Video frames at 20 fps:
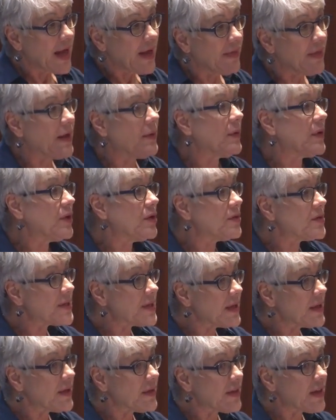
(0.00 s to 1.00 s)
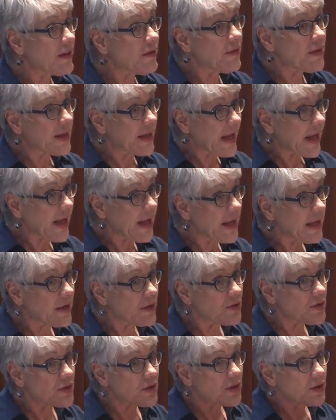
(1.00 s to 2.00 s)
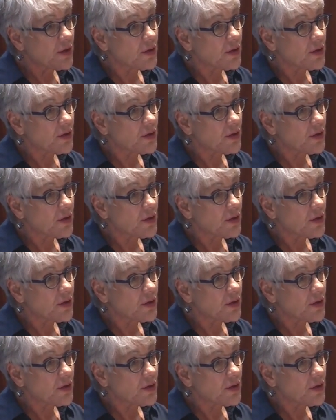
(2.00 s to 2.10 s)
And then when you see that they've engaged,